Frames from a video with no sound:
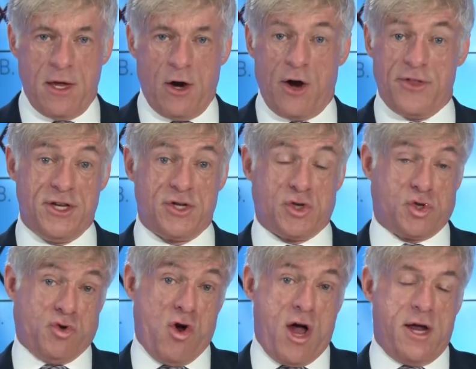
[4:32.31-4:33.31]
Are they just
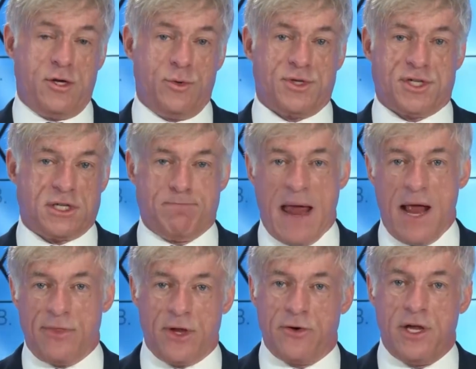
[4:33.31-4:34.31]
trying to
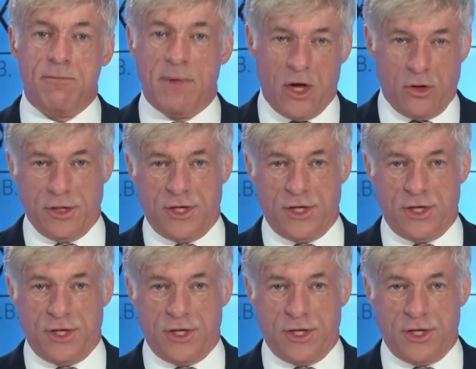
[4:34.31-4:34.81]
expand their email